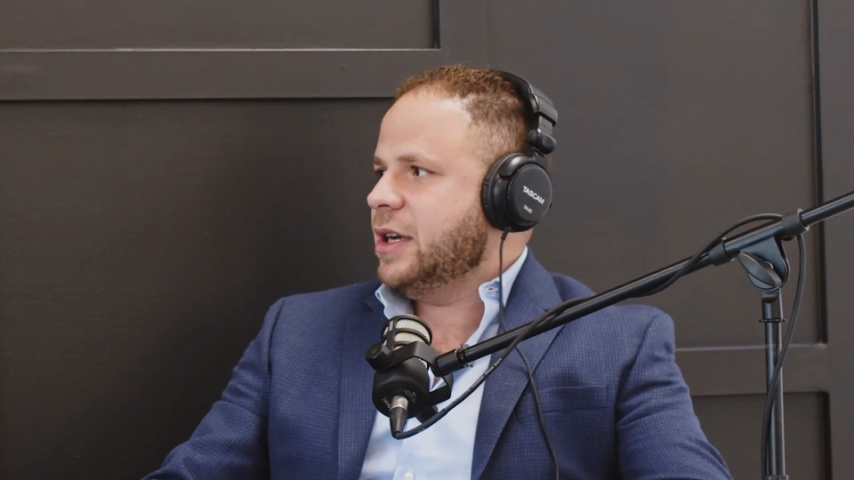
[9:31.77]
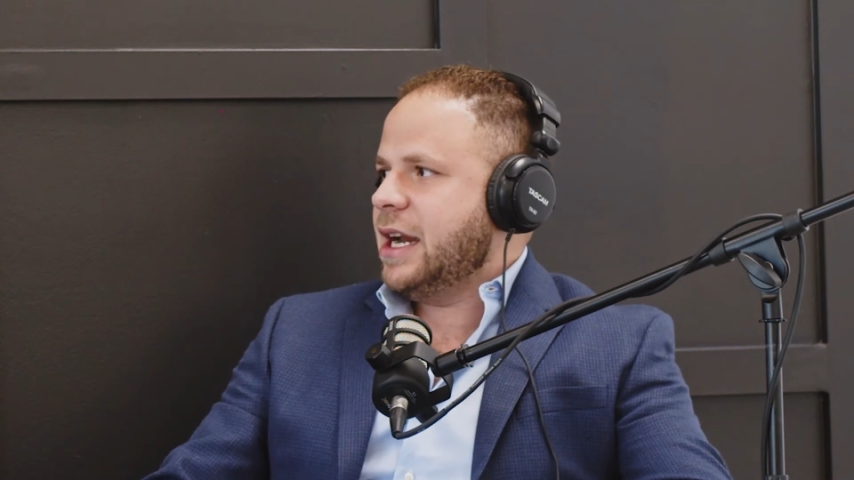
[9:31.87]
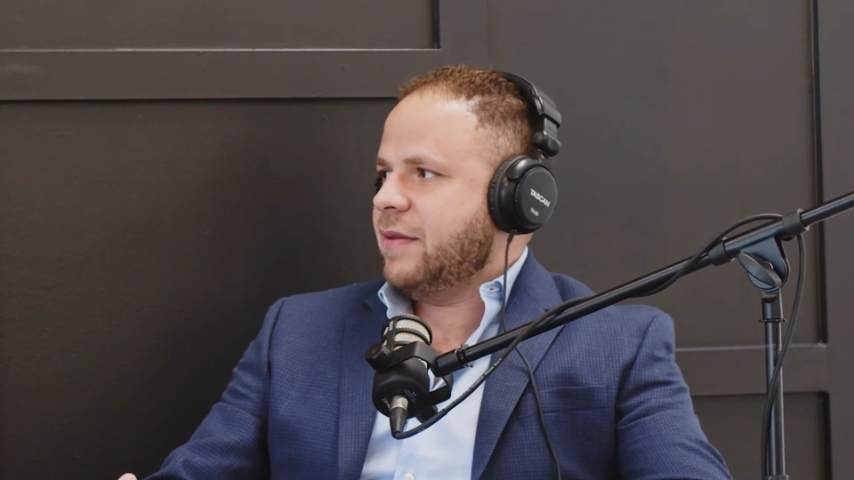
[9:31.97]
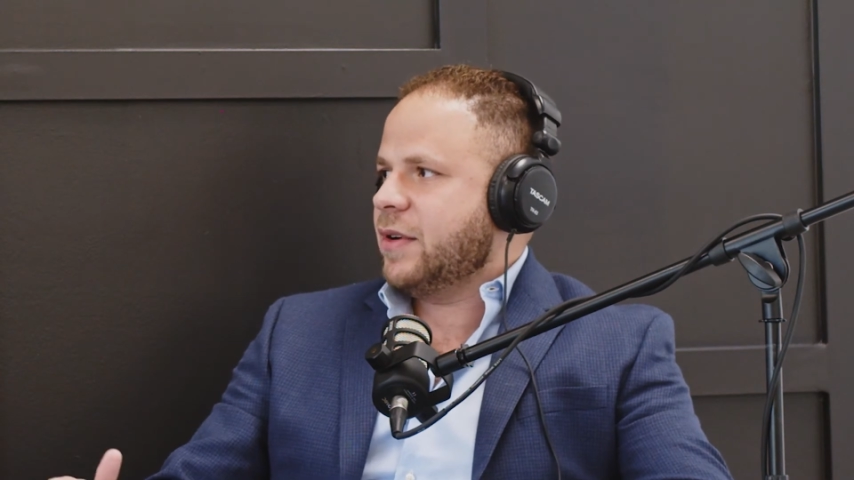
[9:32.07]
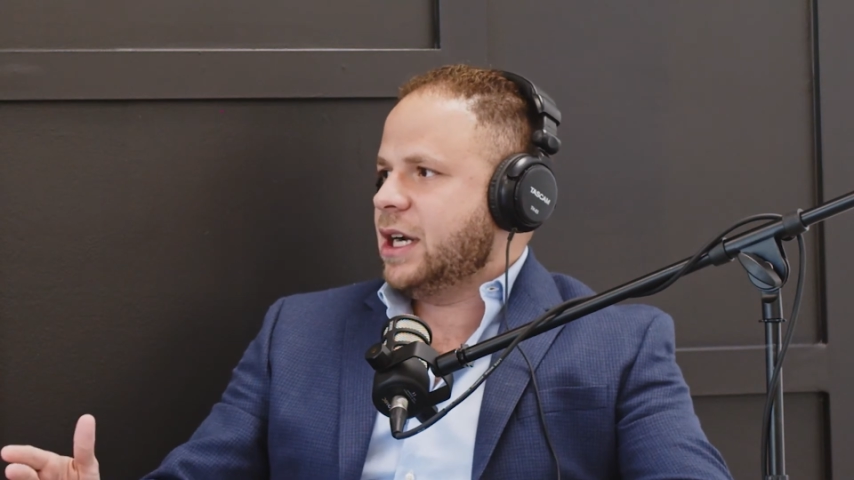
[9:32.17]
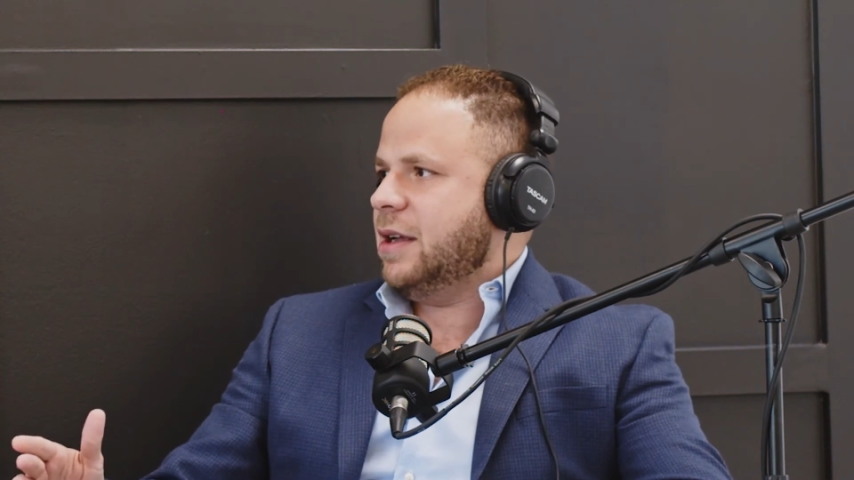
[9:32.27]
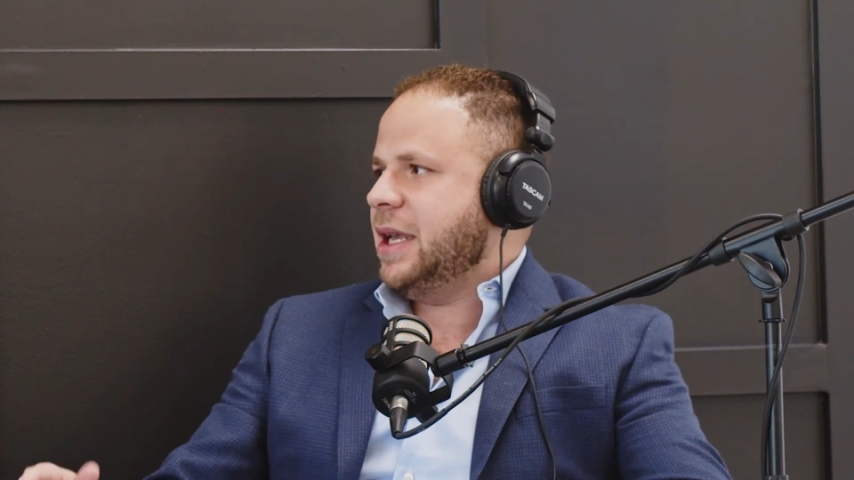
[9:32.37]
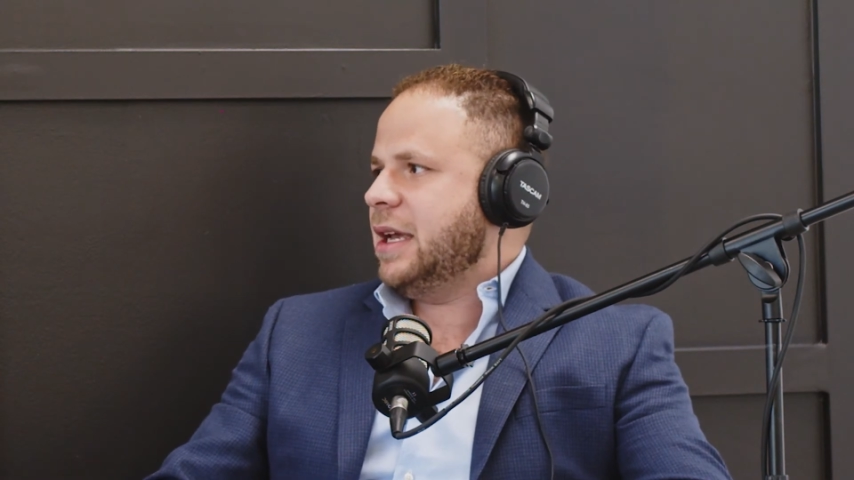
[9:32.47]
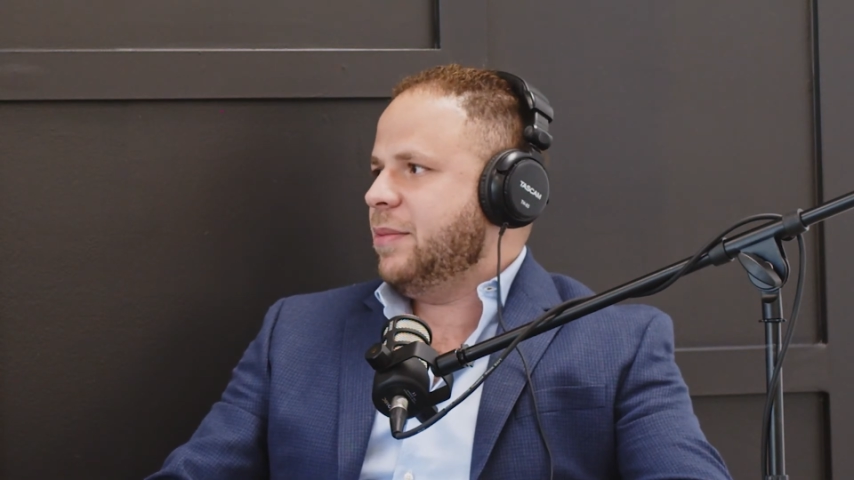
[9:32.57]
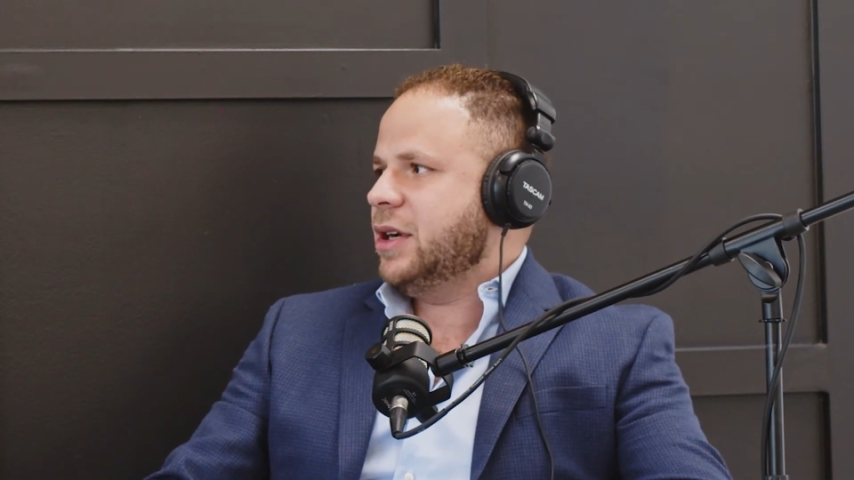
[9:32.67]
never going to
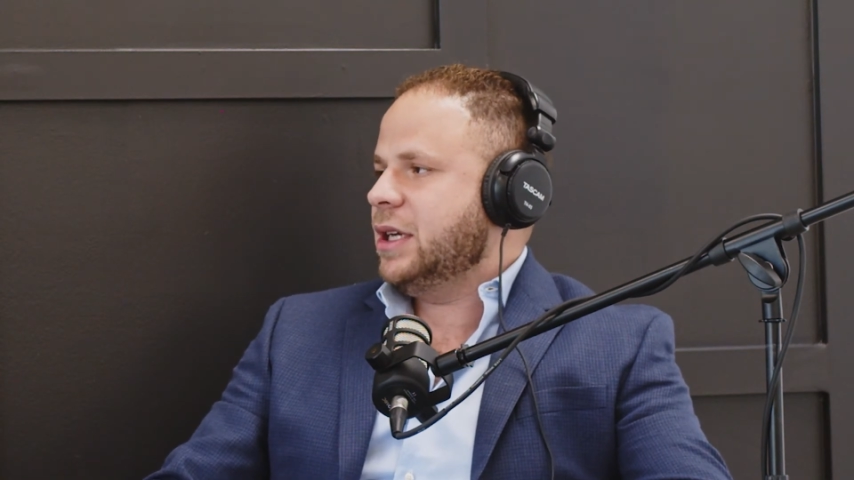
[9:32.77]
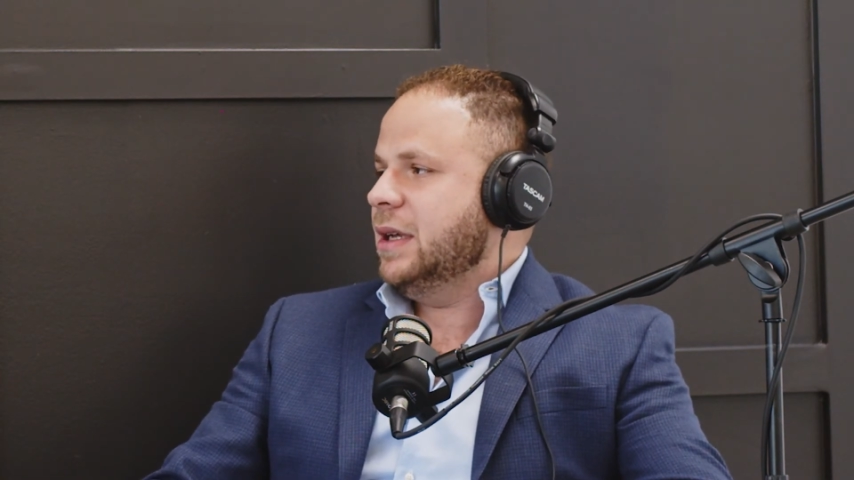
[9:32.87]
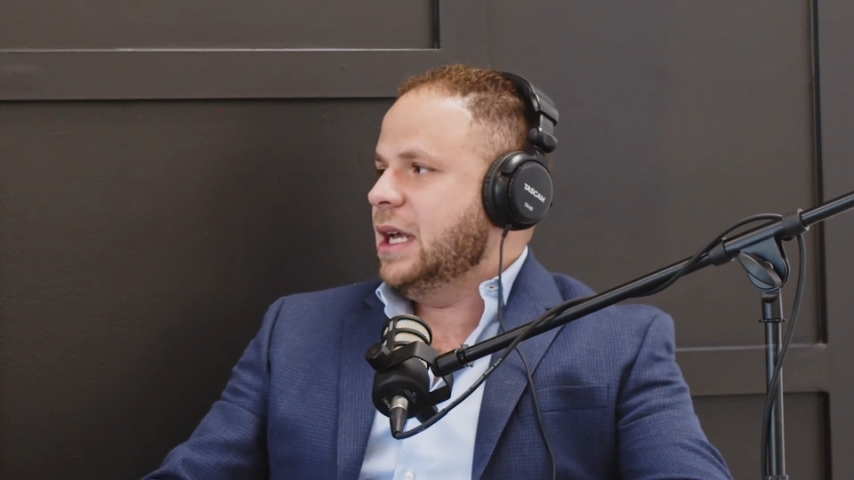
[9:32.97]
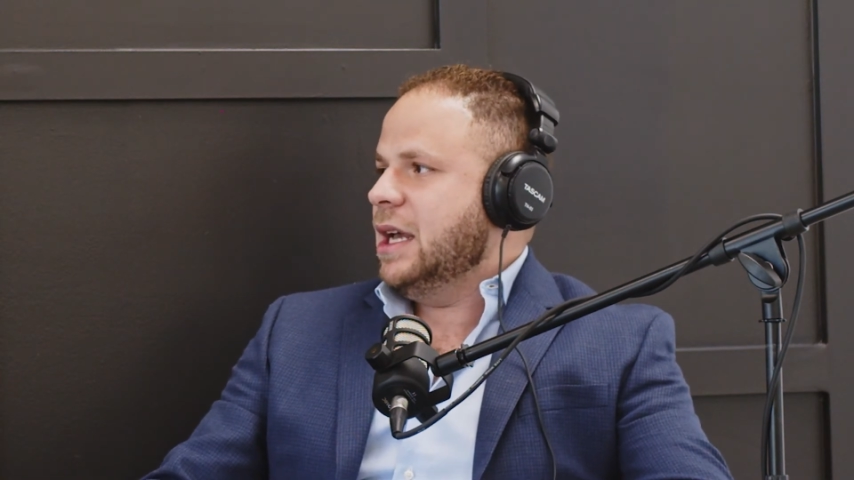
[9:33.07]
be able to,